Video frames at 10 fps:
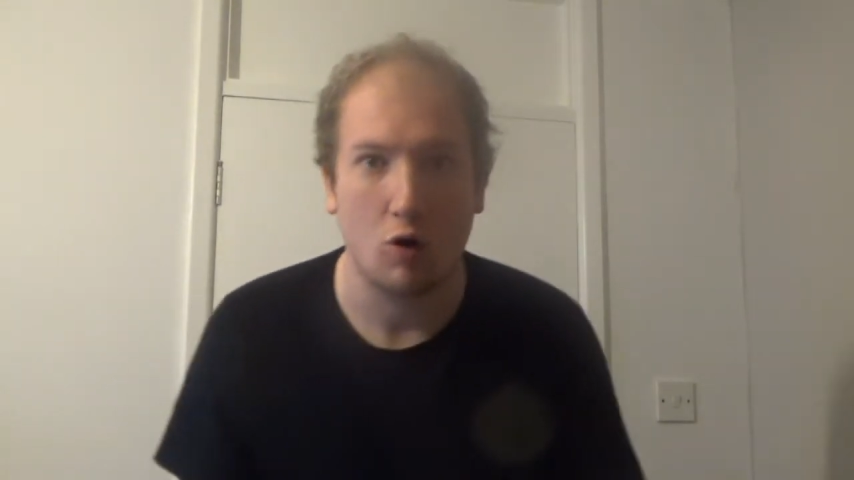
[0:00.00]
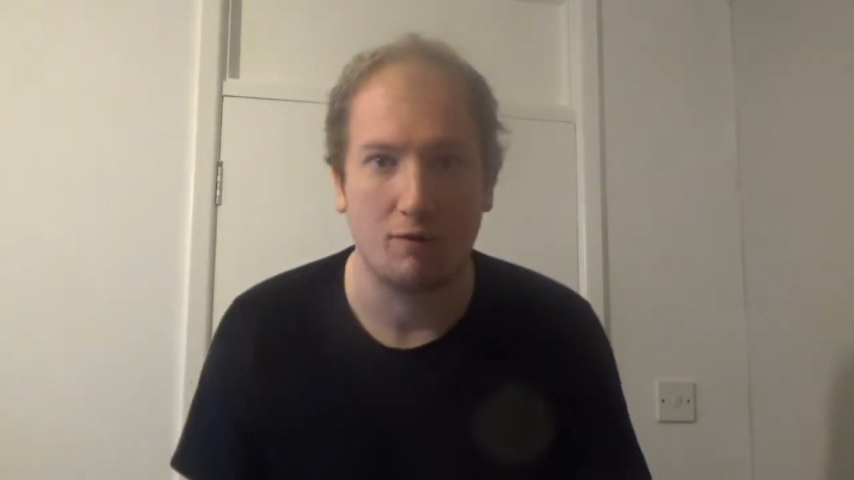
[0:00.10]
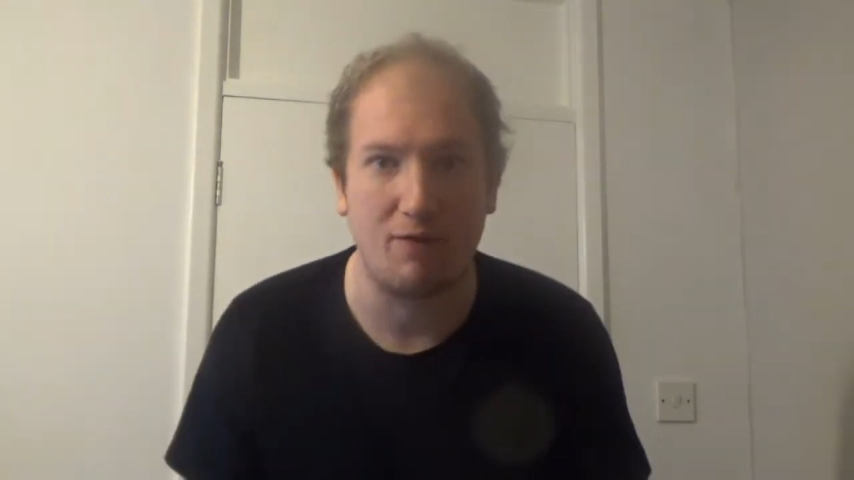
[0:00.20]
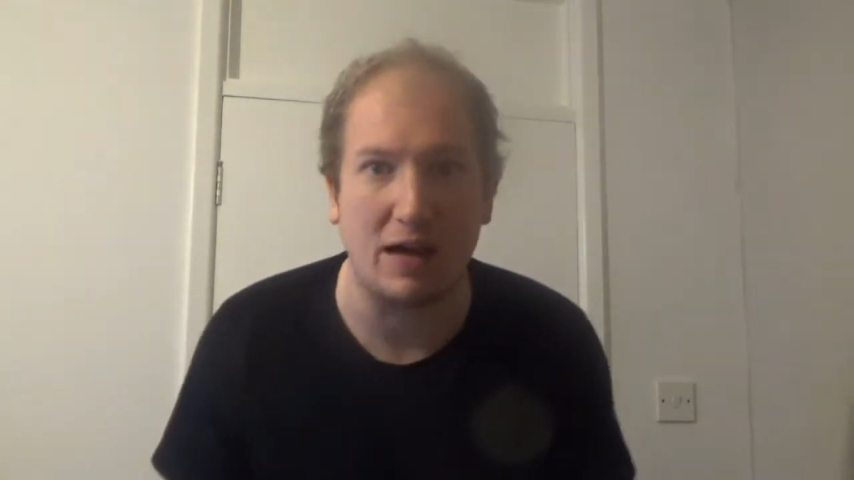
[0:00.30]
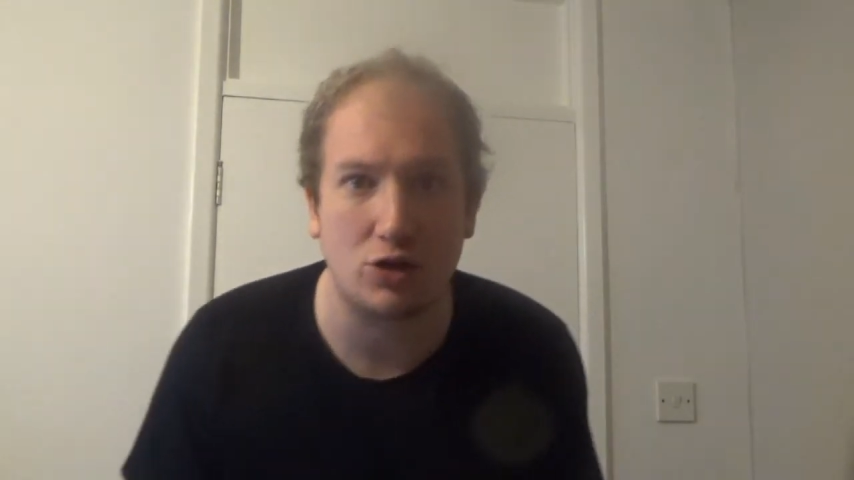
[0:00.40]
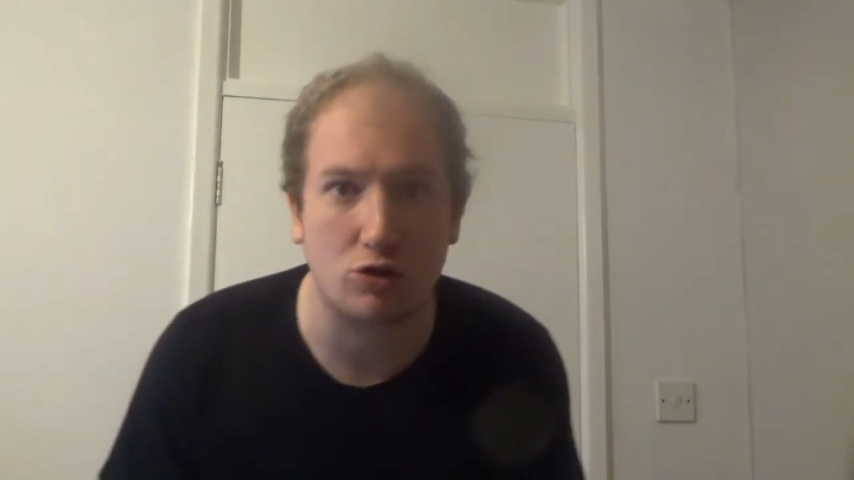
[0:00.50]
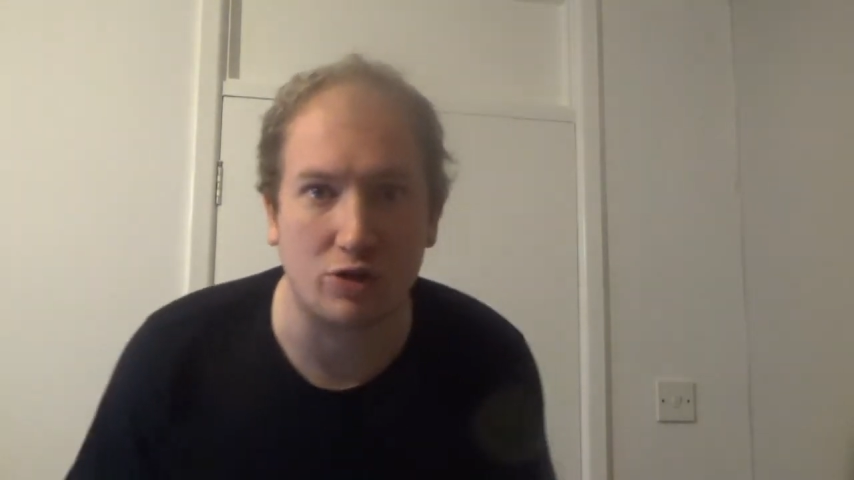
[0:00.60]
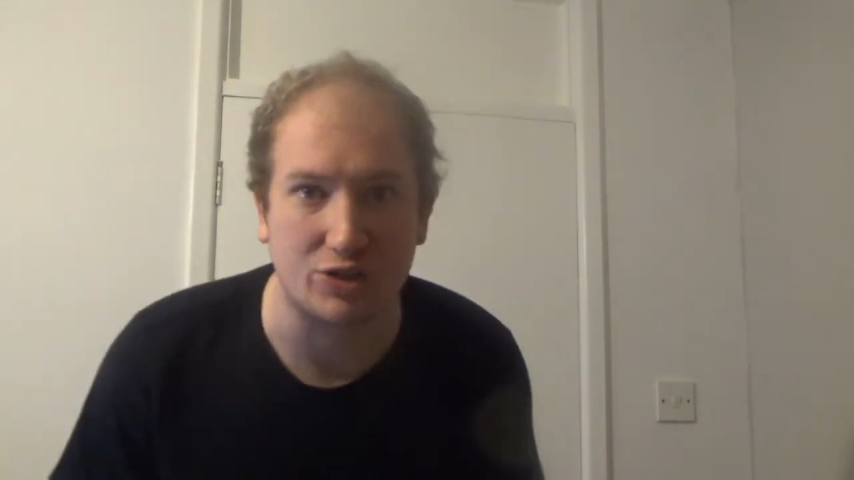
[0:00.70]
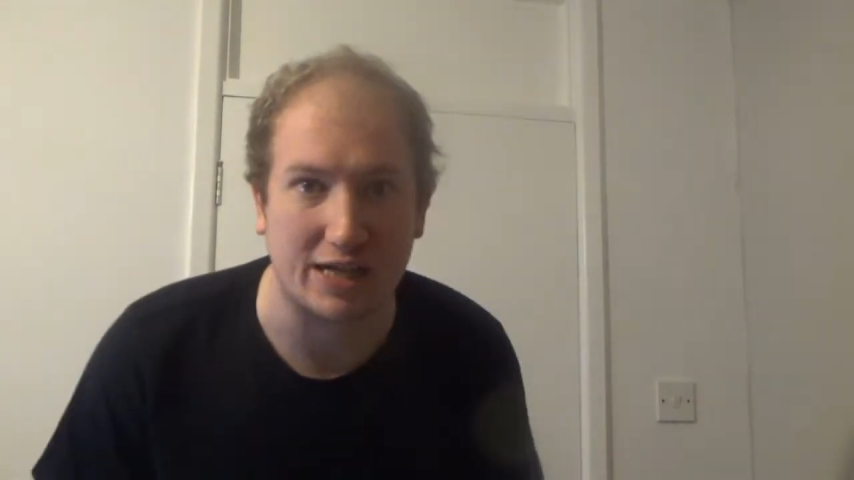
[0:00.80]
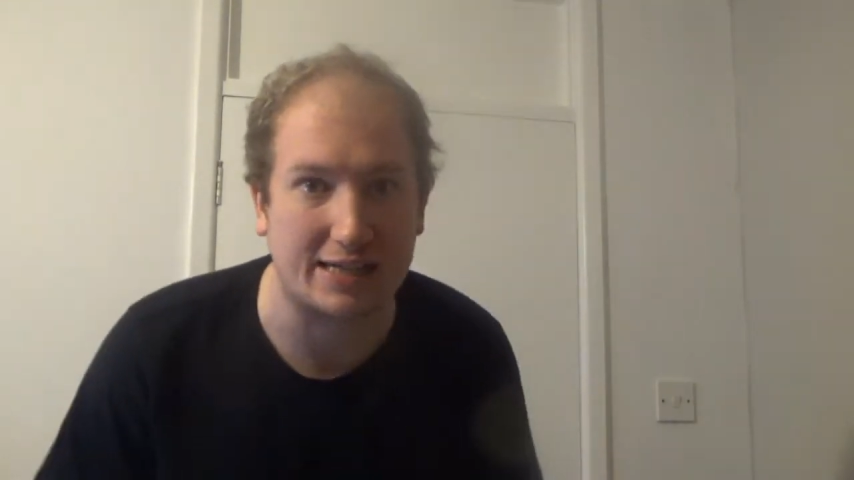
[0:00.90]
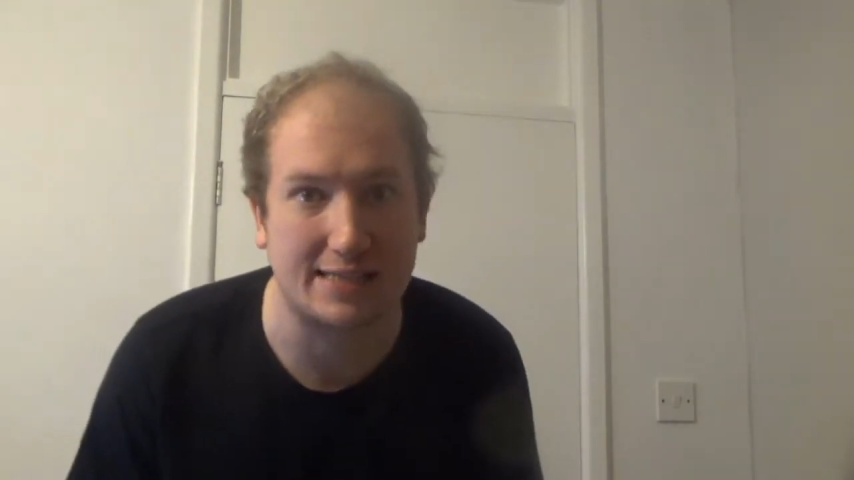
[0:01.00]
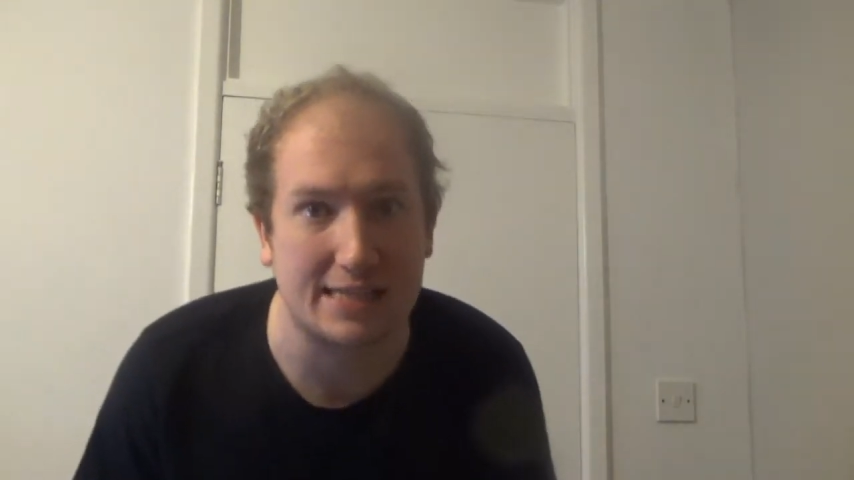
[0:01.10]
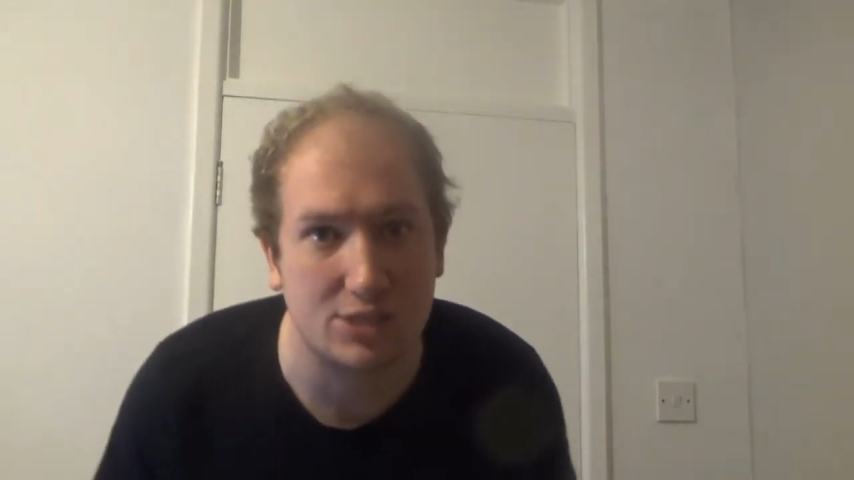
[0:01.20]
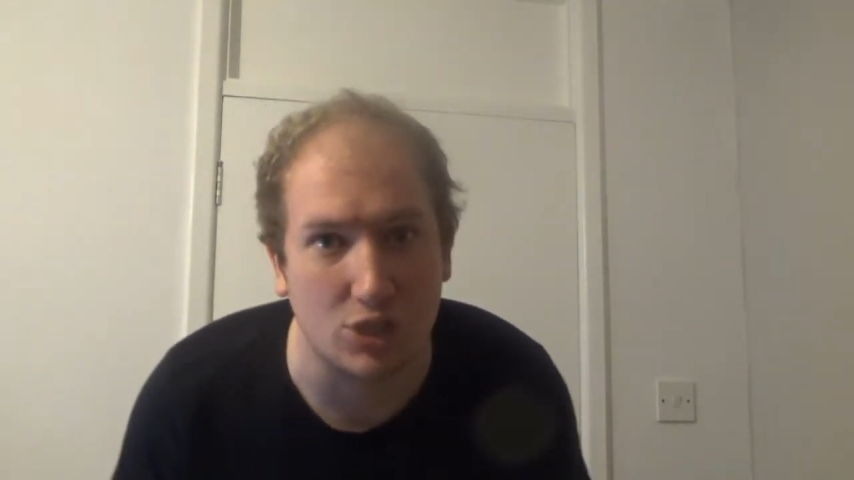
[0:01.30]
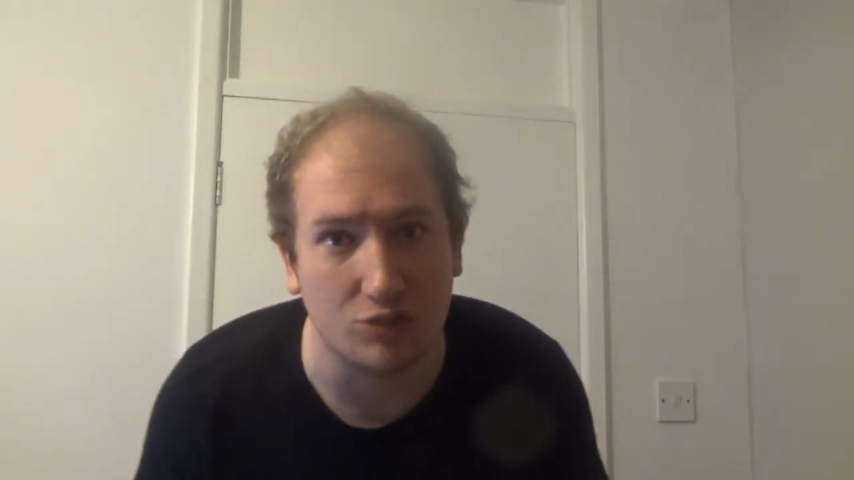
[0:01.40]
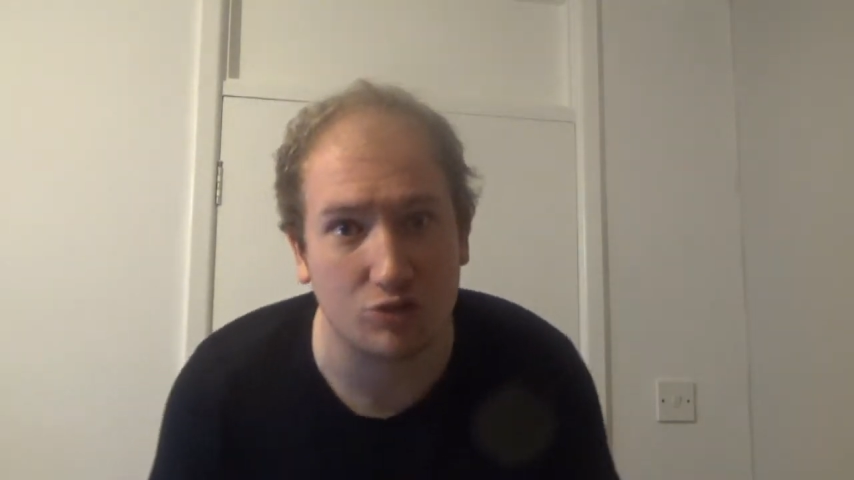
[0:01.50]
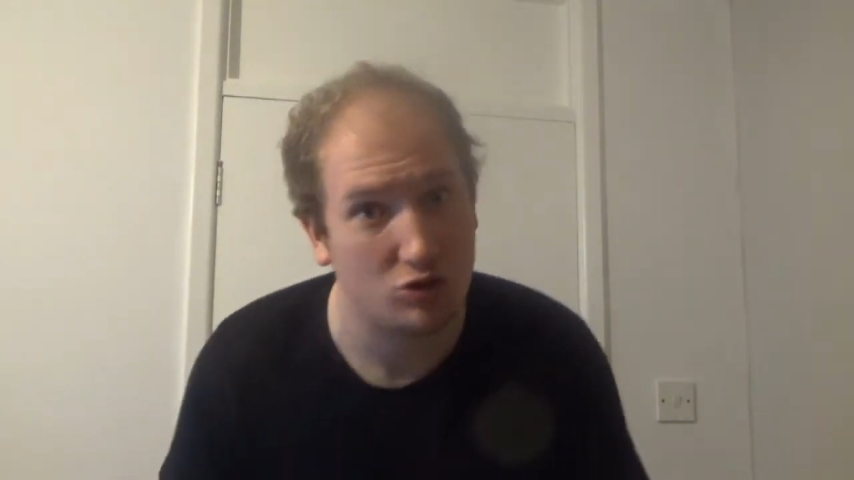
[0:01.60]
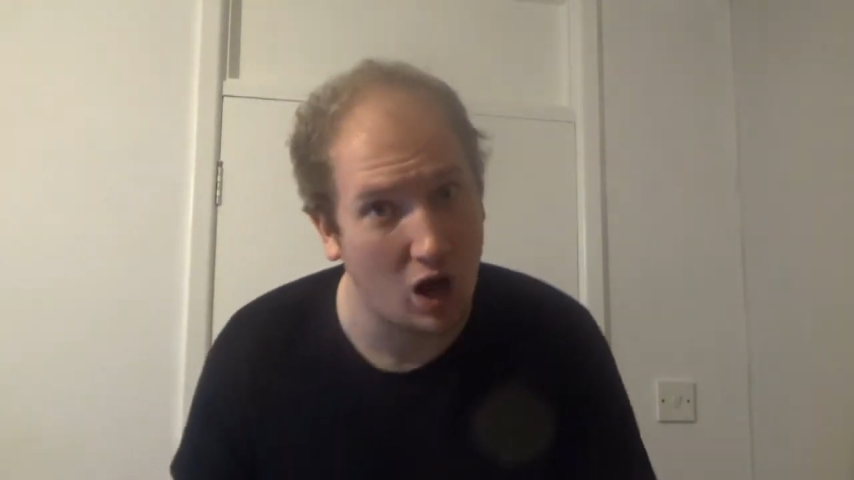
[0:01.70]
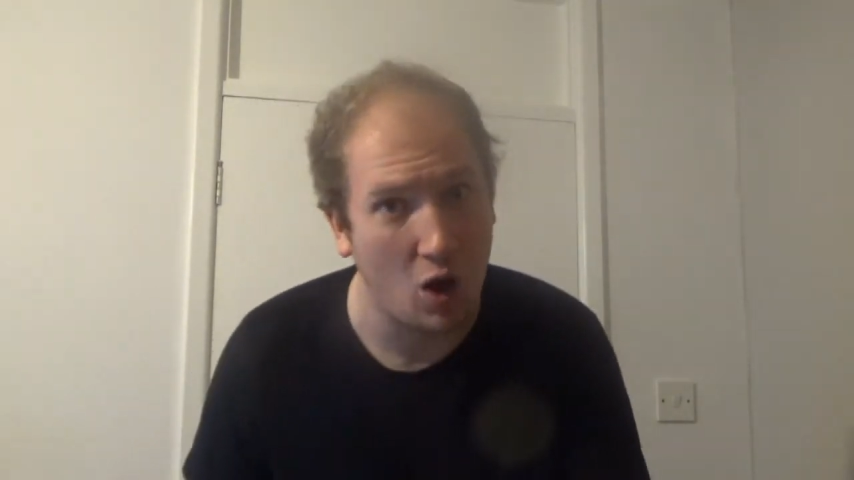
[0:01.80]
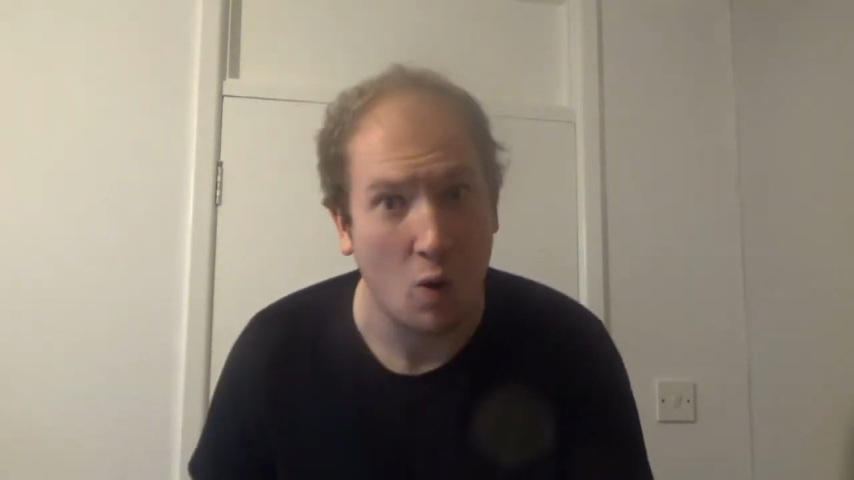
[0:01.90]
or adventurous existence,
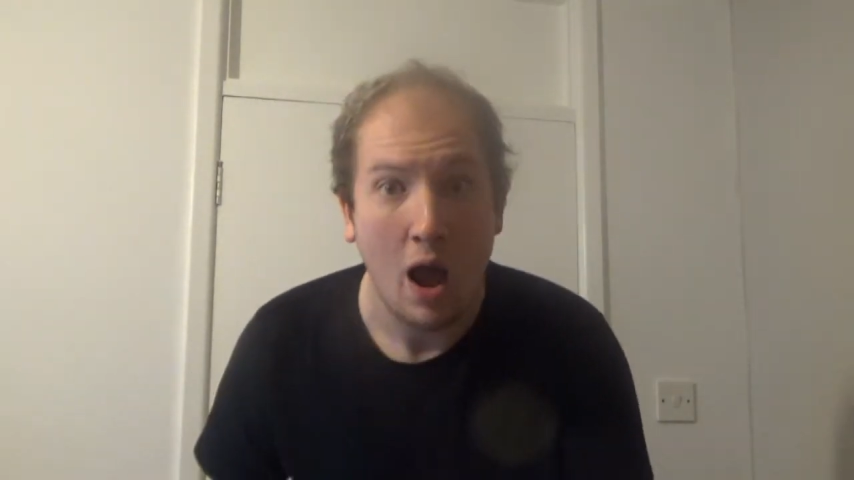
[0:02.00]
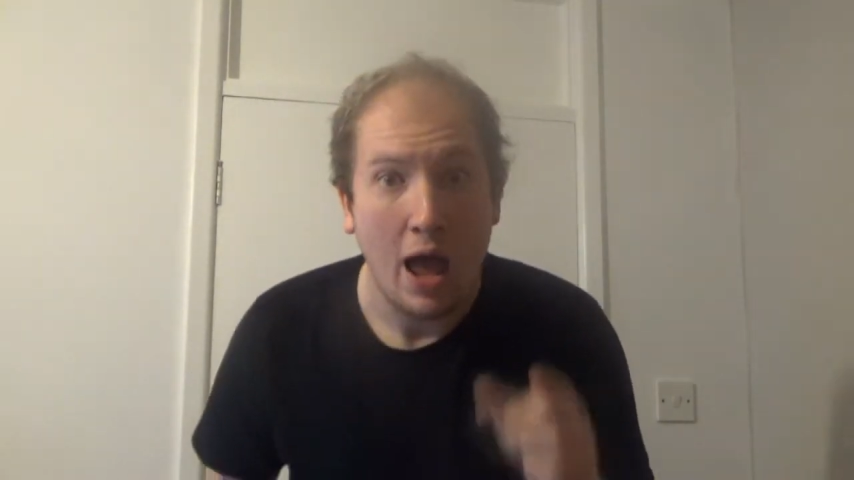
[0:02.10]
no.